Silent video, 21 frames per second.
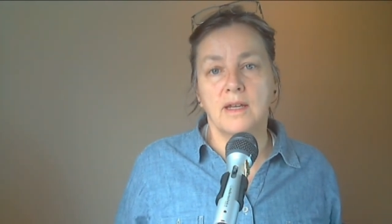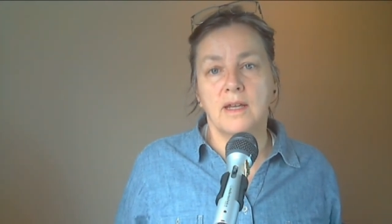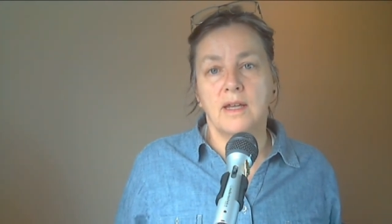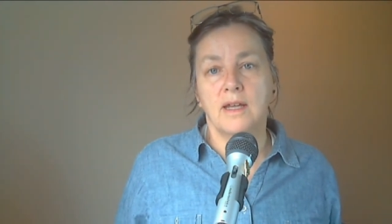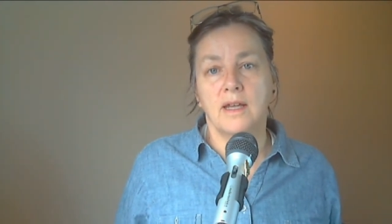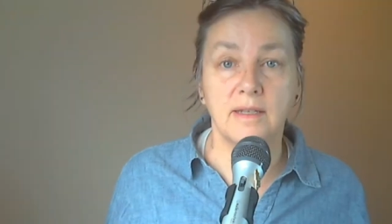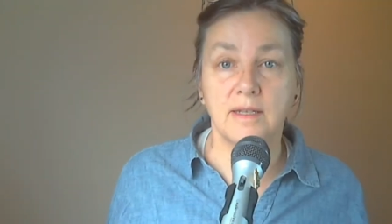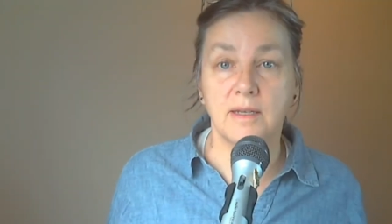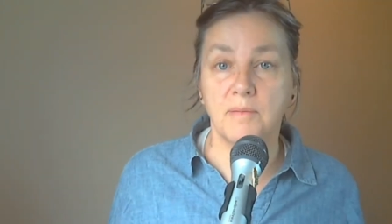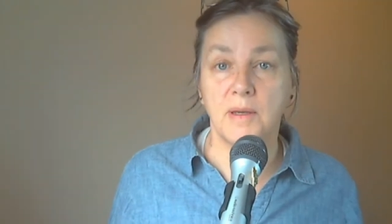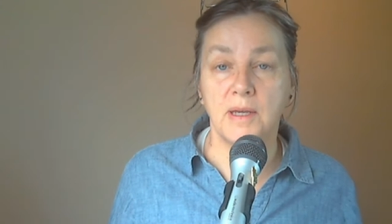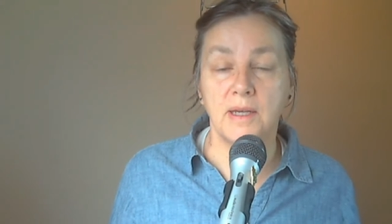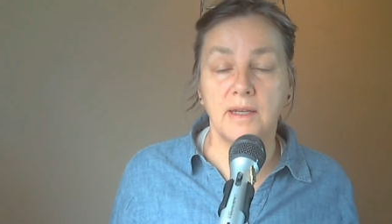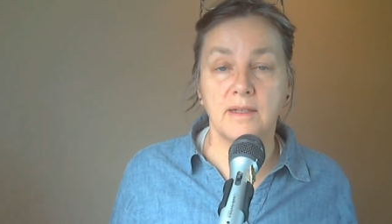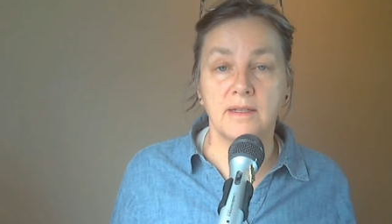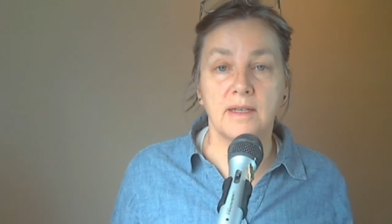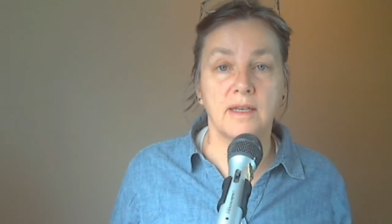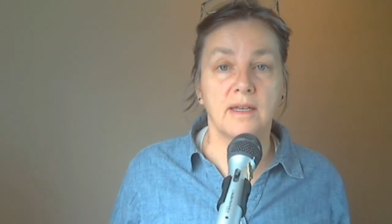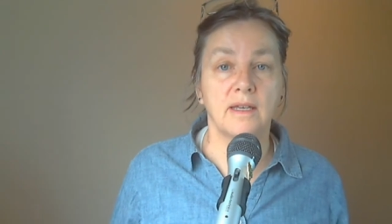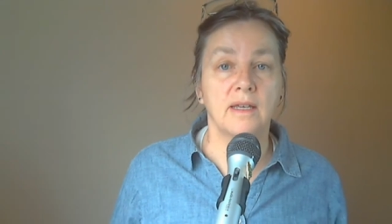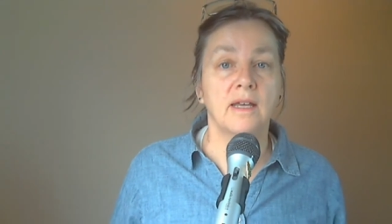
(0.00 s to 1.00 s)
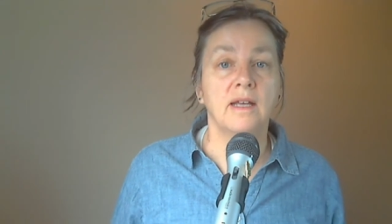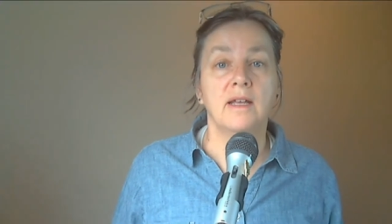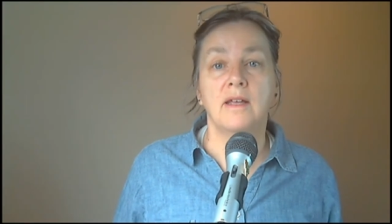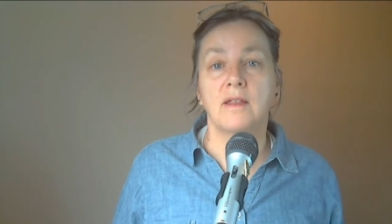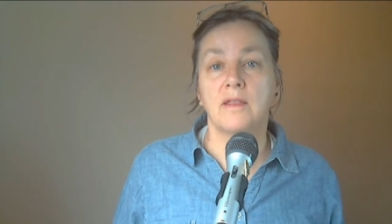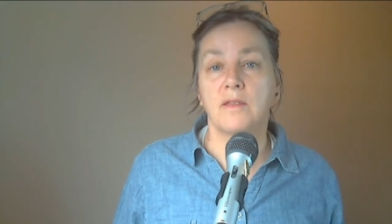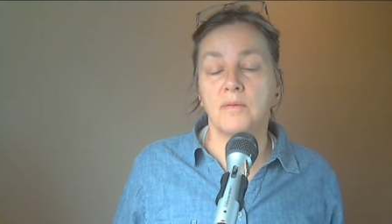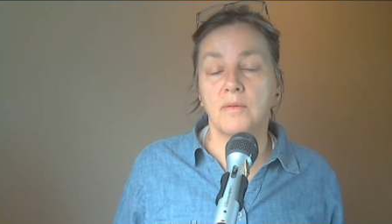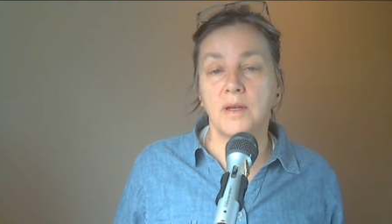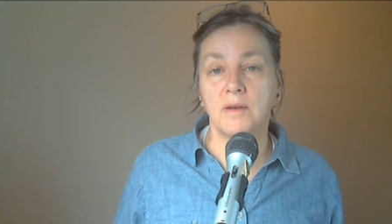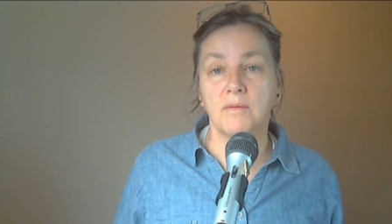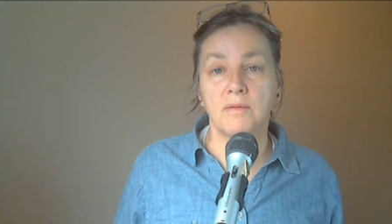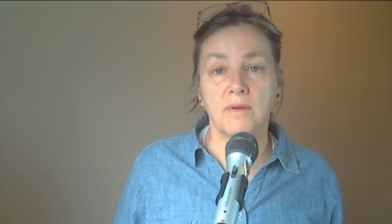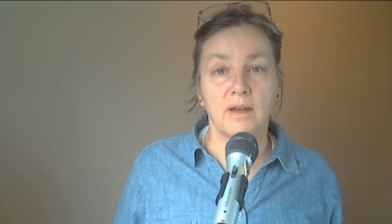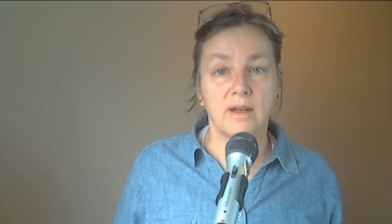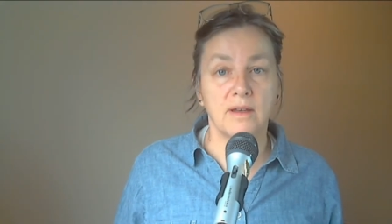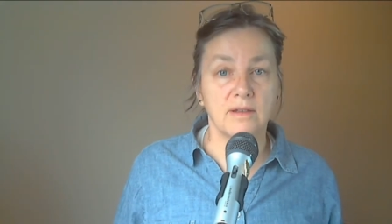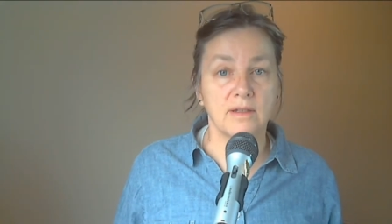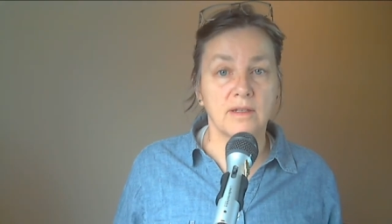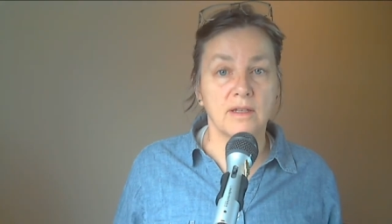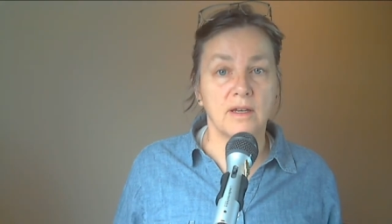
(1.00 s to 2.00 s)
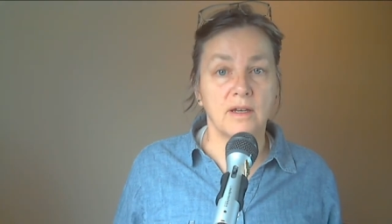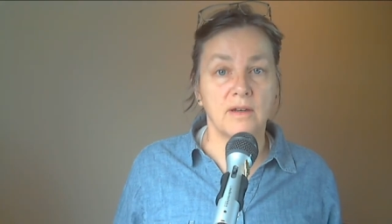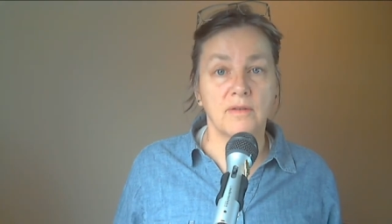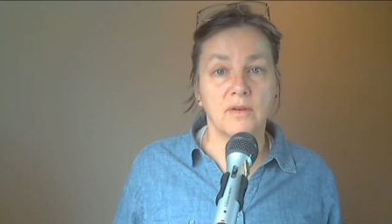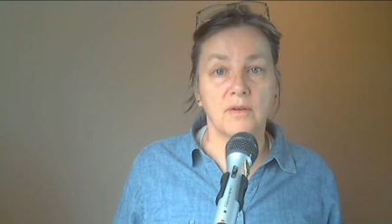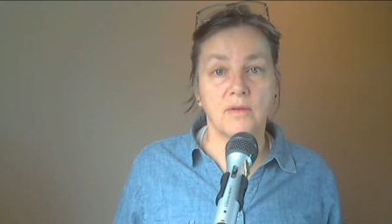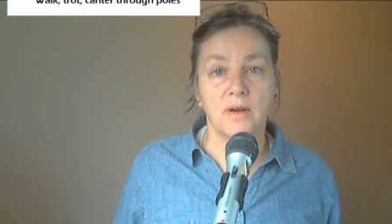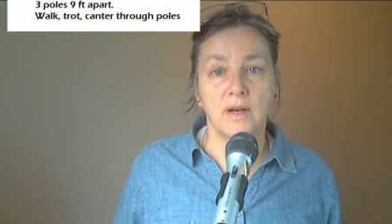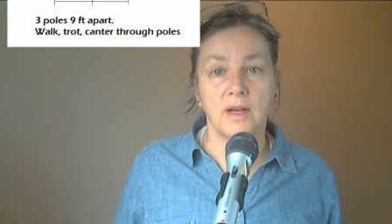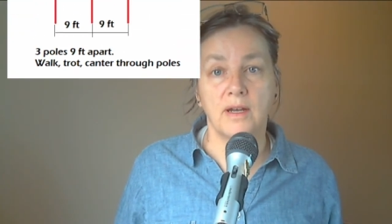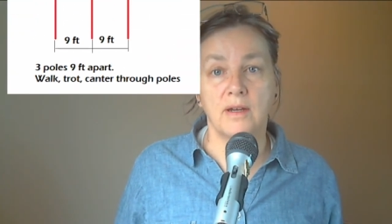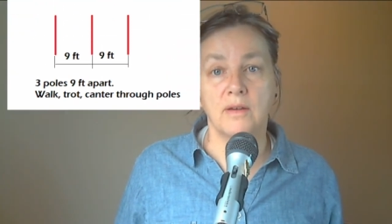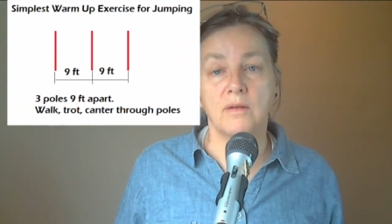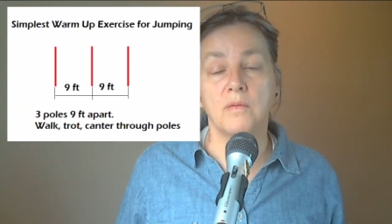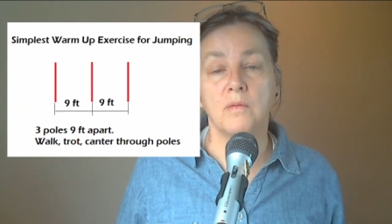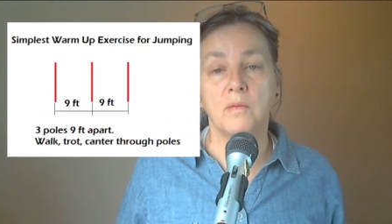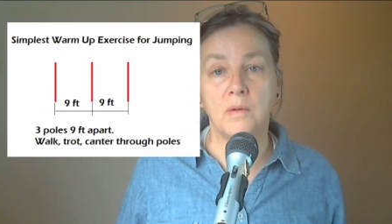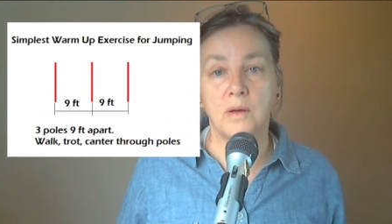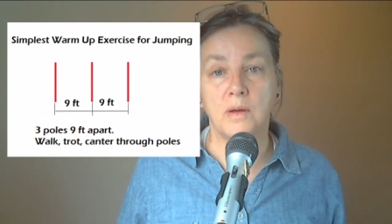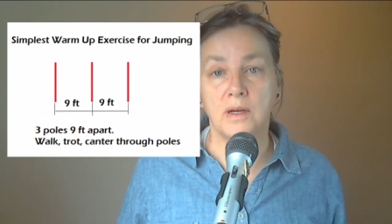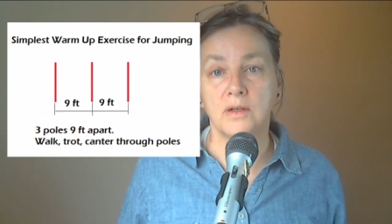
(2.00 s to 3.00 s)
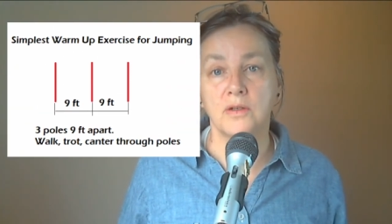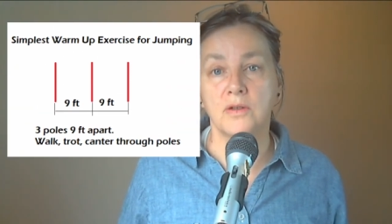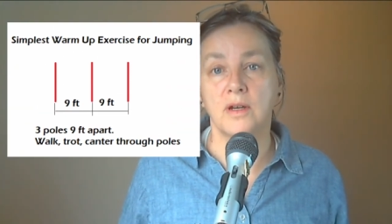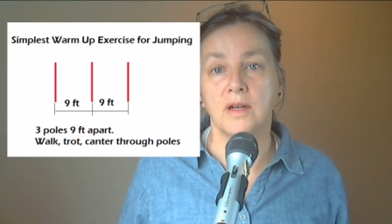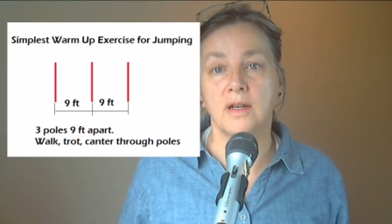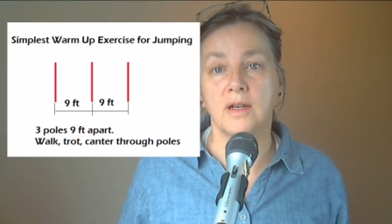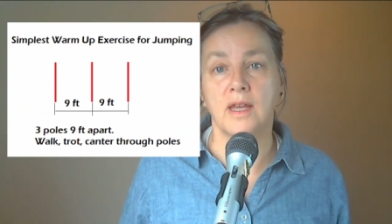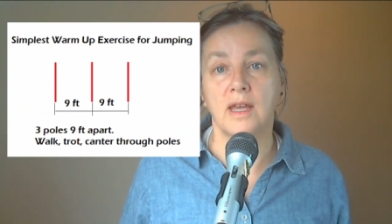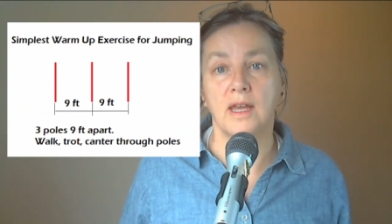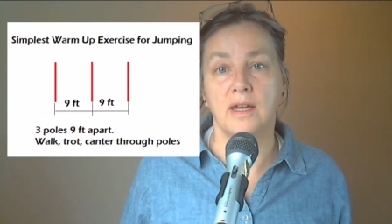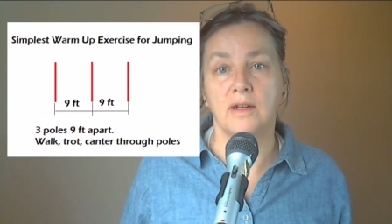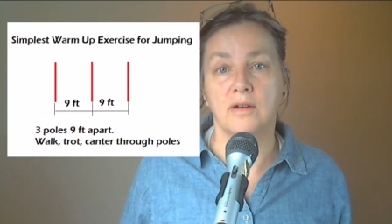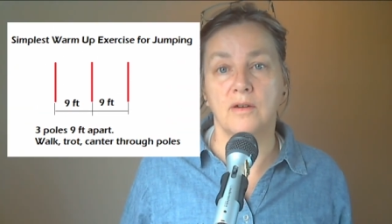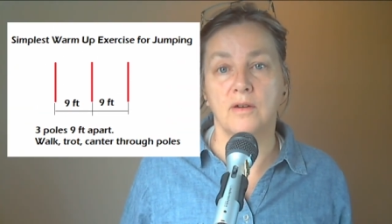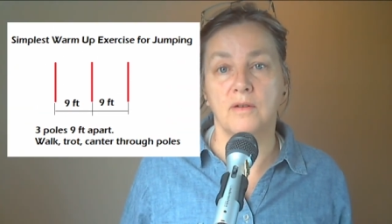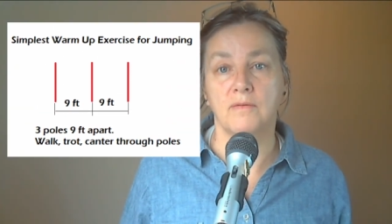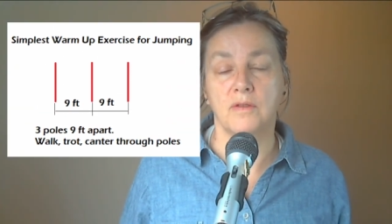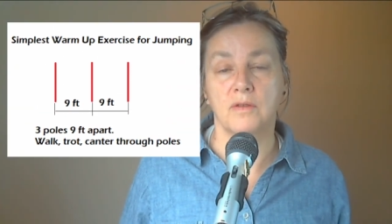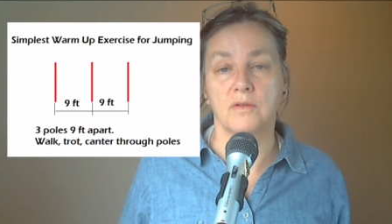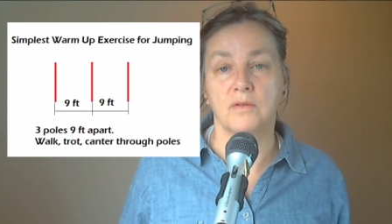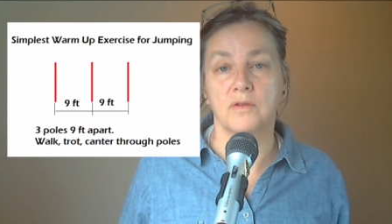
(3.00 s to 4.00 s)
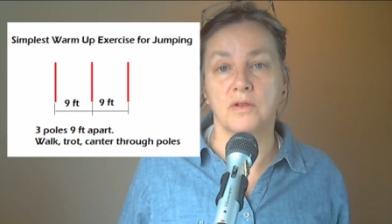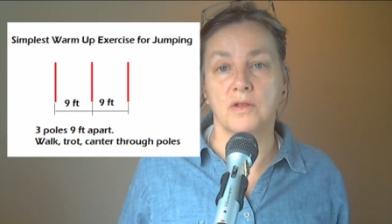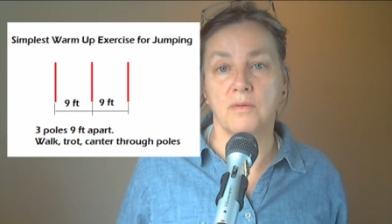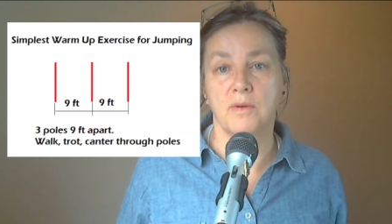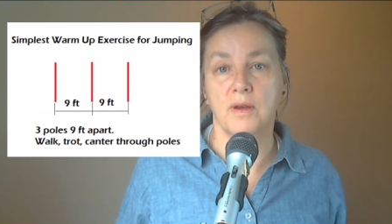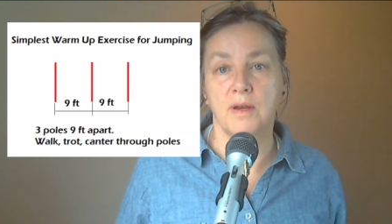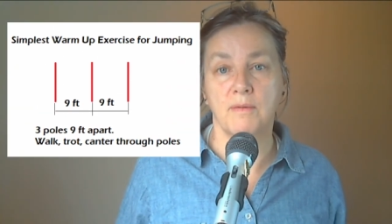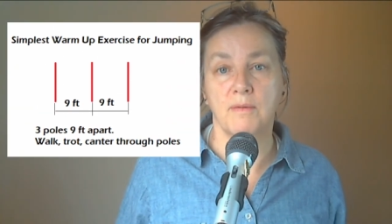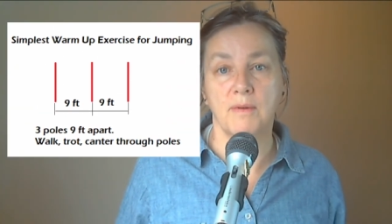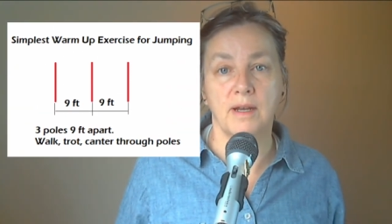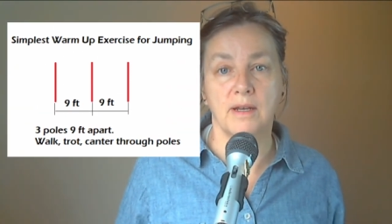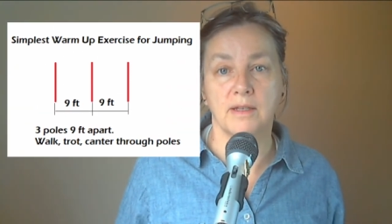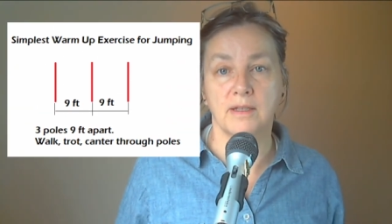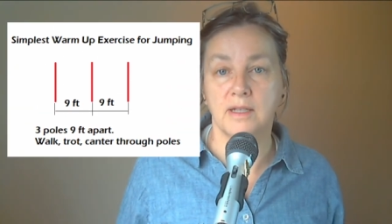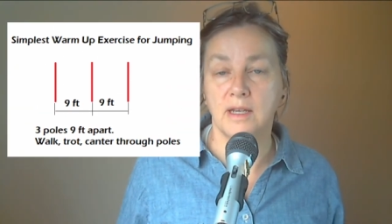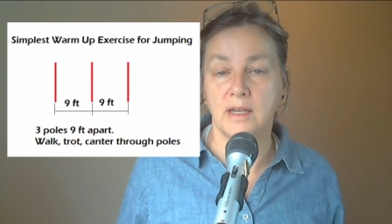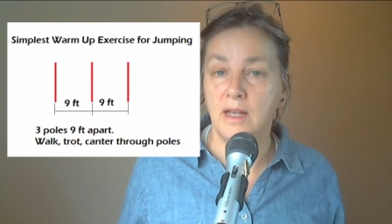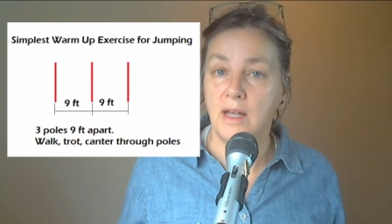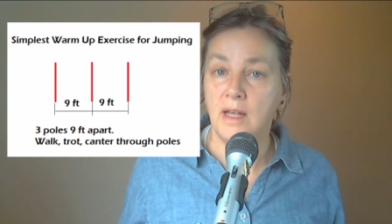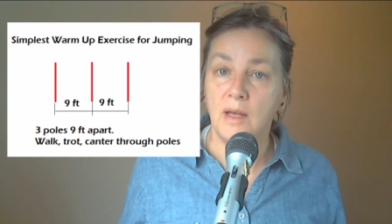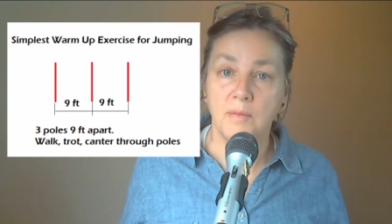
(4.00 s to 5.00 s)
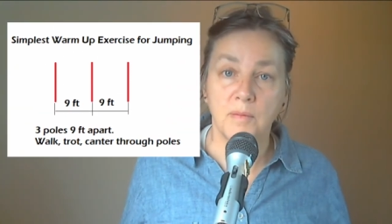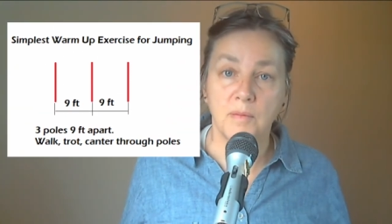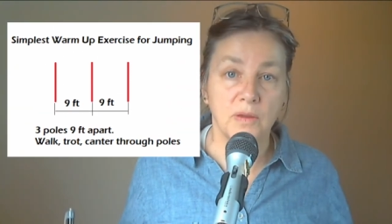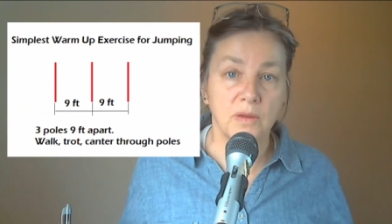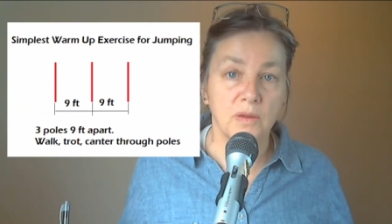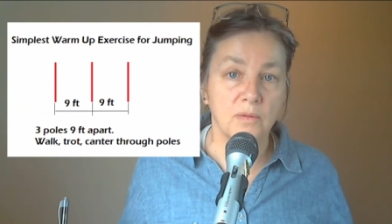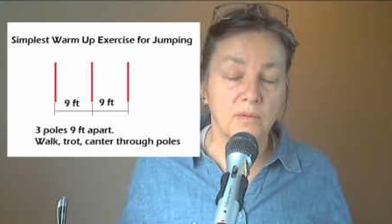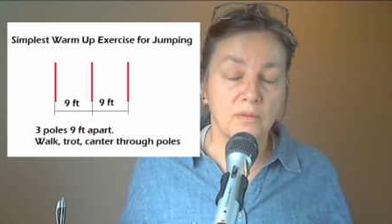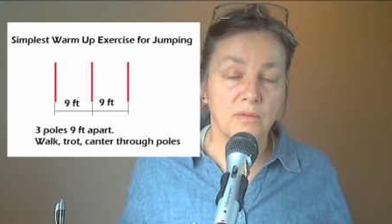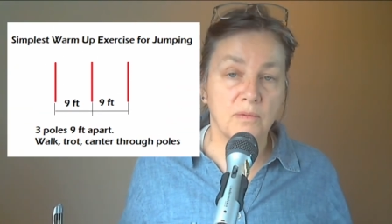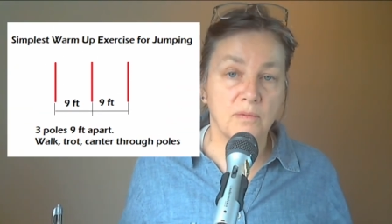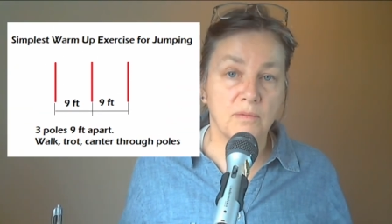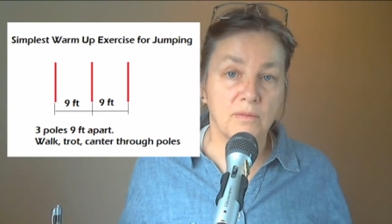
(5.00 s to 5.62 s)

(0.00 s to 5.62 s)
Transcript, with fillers: Easy peasy, 3 rails on the ground, walk, trot, canter over those 3 rails. Put